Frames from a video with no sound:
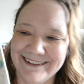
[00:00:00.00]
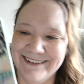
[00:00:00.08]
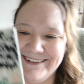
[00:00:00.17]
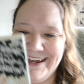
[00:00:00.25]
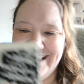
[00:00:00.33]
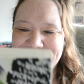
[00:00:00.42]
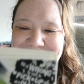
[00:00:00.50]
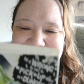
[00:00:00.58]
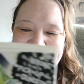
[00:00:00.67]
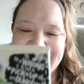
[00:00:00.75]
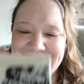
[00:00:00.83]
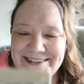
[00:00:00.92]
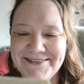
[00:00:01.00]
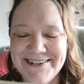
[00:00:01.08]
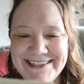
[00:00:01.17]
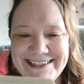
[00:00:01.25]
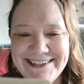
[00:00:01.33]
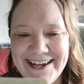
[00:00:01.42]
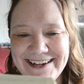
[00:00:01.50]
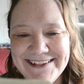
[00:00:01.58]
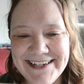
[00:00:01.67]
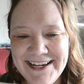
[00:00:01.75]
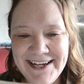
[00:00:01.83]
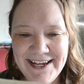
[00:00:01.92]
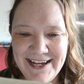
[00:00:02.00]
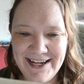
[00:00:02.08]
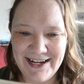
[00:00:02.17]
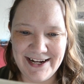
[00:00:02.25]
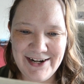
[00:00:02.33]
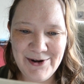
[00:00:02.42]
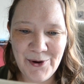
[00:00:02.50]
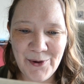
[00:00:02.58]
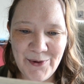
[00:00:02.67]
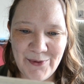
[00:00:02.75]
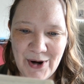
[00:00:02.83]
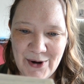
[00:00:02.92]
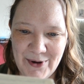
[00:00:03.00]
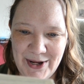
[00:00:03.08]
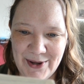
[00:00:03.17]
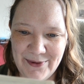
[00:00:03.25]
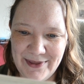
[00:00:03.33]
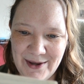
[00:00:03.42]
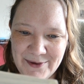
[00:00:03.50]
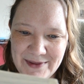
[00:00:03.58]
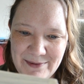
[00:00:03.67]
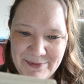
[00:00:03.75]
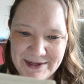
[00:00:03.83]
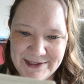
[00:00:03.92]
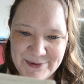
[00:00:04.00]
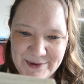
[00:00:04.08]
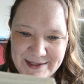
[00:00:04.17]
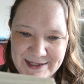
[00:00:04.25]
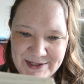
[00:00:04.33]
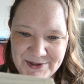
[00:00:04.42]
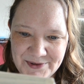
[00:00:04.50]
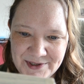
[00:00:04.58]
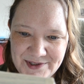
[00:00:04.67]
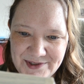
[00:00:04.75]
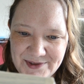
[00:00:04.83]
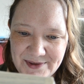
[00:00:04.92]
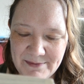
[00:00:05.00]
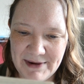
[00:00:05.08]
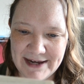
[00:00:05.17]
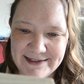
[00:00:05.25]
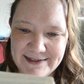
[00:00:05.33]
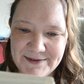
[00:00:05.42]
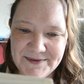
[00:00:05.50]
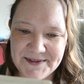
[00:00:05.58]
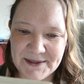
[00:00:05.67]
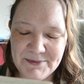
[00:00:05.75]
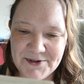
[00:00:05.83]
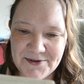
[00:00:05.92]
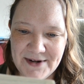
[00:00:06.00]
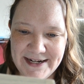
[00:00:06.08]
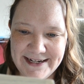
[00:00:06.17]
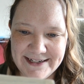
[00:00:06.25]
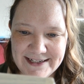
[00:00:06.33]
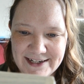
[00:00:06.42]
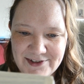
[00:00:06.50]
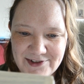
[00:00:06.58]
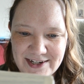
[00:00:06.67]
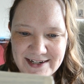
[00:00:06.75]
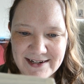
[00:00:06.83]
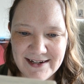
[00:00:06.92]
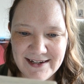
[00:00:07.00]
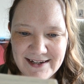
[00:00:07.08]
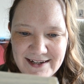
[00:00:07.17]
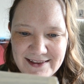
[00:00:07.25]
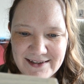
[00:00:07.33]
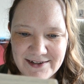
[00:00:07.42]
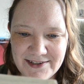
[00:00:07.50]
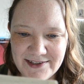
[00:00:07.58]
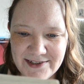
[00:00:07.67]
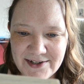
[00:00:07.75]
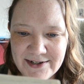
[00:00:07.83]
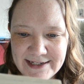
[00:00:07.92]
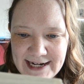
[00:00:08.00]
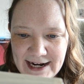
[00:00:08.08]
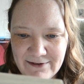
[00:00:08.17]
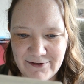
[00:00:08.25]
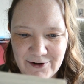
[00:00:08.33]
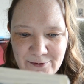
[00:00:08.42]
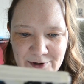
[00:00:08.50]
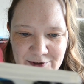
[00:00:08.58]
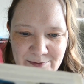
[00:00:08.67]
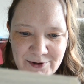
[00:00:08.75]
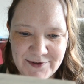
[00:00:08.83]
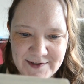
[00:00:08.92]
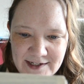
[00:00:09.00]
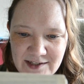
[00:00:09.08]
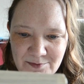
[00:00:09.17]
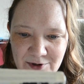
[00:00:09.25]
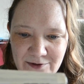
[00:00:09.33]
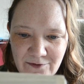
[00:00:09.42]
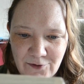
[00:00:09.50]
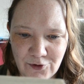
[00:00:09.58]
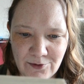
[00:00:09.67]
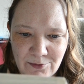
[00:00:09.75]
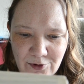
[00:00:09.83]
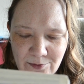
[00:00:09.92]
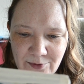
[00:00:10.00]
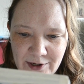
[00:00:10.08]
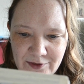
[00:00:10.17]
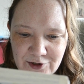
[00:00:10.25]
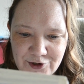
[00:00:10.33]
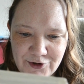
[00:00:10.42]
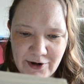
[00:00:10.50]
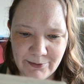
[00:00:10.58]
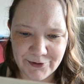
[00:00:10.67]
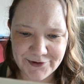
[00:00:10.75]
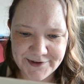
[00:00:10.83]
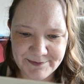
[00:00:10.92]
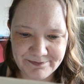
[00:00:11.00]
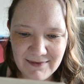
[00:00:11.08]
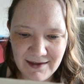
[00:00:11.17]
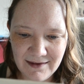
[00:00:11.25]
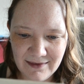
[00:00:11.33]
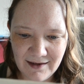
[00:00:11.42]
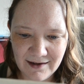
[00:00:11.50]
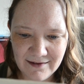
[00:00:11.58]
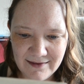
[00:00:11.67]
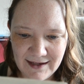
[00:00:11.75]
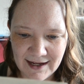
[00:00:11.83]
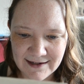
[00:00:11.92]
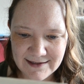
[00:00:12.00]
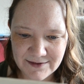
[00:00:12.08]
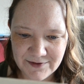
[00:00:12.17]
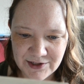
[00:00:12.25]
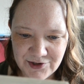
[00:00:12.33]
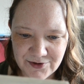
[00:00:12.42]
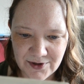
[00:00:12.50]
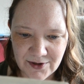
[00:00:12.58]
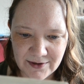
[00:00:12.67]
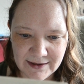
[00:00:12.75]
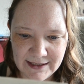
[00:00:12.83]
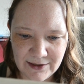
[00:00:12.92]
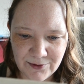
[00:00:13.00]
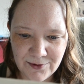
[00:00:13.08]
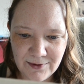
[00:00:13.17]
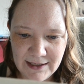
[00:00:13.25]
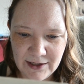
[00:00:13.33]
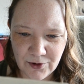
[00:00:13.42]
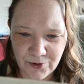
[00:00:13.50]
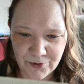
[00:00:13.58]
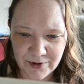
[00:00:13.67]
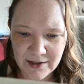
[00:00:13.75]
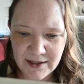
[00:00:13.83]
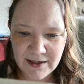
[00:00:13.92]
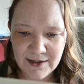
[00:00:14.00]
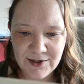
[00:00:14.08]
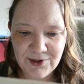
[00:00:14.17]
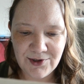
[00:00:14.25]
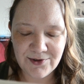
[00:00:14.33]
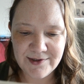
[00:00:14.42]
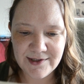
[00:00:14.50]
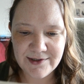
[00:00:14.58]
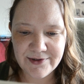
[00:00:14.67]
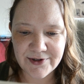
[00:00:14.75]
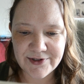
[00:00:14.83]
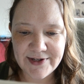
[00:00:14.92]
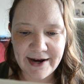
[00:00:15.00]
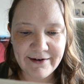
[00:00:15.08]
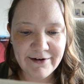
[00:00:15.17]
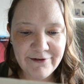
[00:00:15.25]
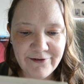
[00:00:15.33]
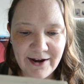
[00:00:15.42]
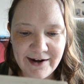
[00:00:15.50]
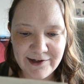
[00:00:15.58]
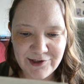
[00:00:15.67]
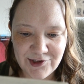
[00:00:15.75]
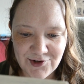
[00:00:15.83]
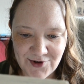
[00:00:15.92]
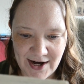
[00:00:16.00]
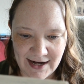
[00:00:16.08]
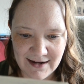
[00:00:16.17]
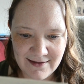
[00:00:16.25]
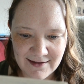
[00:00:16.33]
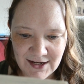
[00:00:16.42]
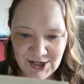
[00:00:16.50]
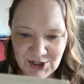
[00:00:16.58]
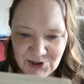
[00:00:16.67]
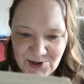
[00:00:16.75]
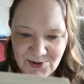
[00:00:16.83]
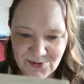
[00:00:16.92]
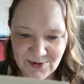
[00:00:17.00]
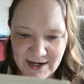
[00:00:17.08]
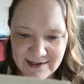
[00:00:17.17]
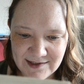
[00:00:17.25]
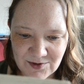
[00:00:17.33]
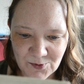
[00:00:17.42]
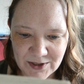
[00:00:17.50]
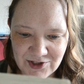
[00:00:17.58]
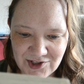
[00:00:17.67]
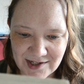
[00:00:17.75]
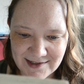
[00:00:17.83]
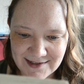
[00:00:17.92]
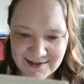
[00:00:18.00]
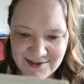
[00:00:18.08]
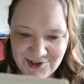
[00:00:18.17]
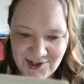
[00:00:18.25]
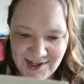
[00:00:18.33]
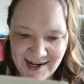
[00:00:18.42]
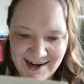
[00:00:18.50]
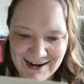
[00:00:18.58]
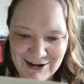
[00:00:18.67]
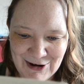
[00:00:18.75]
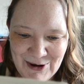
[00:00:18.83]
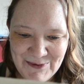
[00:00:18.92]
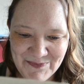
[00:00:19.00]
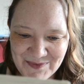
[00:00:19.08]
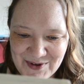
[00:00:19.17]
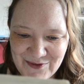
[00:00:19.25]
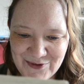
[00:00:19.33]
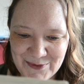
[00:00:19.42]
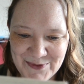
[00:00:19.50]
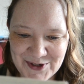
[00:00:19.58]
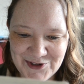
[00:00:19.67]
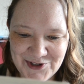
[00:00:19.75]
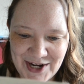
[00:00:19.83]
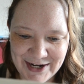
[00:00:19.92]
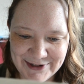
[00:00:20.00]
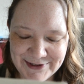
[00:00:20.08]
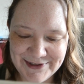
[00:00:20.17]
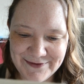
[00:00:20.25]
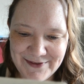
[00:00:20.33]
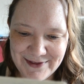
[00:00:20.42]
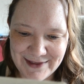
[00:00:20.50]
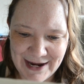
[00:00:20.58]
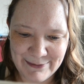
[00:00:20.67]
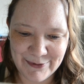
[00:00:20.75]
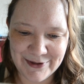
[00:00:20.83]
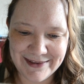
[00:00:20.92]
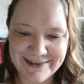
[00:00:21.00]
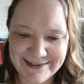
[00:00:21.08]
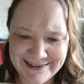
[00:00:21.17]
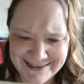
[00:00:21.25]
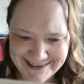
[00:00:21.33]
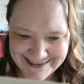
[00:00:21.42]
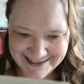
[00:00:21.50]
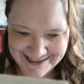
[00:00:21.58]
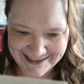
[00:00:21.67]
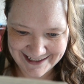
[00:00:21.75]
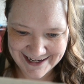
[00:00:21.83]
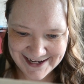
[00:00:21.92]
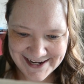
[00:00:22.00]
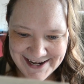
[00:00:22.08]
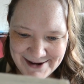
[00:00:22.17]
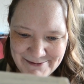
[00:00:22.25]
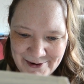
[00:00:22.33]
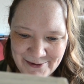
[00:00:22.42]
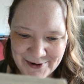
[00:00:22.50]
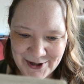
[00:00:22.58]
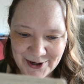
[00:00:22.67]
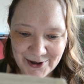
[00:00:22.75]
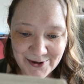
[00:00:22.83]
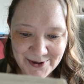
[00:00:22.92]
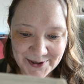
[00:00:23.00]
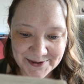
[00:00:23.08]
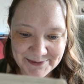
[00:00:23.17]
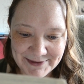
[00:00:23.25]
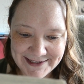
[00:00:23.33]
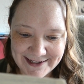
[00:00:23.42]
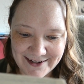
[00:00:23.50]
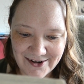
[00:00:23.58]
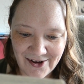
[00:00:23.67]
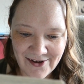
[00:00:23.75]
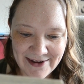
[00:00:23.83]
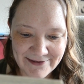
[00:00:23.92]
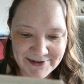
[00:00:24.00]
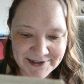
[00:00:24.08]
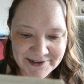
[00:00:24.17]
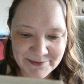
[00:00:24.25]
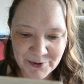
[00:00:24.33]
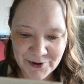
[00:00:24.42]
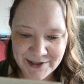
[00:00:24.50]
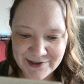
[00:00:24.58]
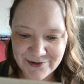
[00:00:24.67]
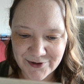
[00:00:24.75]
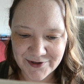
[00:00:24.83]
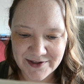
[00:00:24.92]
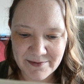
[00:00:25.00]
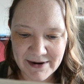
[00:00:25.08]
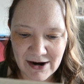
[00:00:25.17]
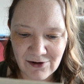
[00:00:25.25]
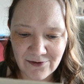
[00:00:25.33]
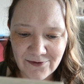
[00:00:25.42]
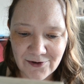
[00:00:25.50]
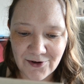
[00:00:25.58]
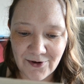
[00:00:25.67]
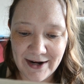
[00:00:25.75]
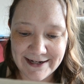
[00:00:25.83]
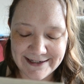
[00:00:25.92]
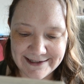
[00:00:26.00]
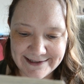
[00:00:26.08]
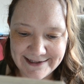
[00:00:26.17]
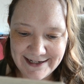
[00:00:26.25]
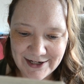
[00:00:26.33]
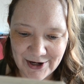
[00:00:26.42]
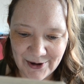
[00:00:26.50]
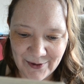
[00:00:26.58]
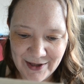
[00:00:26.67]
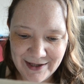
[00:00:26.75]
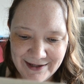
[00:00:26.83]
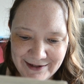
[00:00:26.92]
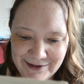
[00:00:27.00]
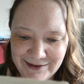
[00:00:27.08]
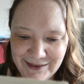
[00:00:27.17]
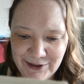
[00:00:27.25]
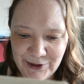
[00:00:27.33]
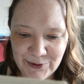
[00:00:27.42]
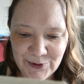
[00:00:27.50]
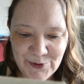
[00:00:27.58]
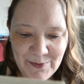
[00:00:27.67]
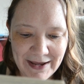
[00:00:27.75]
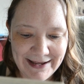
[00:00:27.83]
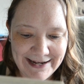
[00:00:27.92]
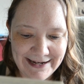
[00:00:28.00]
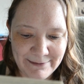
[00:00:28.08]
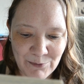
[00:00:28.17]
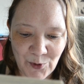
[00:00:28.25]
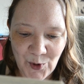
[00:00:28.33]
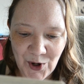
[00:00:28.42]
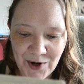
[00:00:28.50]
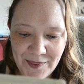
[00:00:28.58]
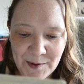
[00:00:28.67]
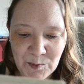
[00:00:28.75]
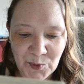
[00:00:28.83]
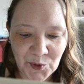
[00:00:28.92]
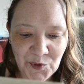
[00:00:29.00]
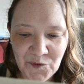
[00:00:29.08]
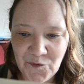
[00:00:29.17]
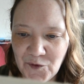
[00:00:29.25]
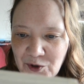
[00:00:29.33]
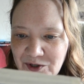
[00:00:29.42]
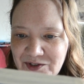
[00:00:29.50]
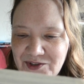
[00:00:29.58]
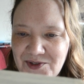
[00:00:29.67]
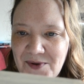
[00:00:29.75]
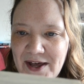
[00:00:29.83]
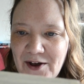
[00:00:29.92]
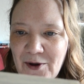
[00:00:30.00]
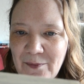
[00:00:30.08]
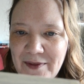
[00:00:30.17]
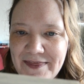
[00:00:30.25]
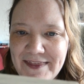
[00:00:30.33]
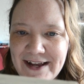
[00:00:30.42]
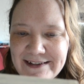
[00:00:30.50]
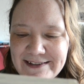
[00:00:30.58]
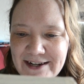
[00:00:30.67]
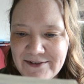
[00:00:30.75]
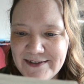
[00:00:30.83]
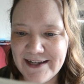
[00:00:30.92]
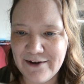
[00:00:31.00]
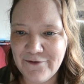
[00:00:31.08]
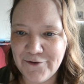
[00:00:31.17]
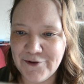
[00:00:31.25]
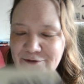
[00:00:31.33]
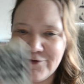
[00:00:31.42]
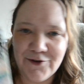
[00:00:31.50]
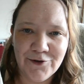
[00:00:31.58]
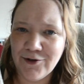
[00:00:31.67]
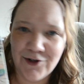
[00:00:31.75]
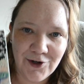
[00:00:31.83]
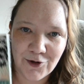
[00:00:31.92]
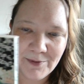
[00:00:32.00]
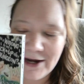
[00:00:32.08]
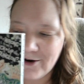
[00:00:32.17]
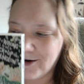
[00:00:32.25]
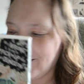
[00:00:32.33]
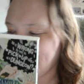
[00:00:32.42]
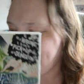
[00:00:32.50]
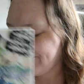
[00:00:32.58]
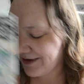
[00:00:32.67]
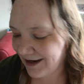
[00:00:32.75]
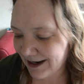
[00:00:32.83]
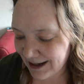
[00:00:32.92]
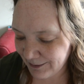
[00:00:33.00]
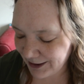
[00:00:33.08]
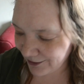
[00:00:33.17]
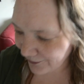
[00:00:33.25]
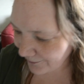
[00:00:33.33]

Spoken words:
Okay, so this one says, in Orario, the only place with an entrance to the massive subterranean dungeon, there's a certain tavern where the most desperate and vulnerable bring their troubles. There, the ex-adventurer Liu Leon uses her terrifying strength to wrest what justice she can from the shadows of the labyrinthine city. But when a girl goes missing and all evidence points towards the powerful Grand Casino, Liu may need more than brute force to help. That sounds like full of girl power, and I'm here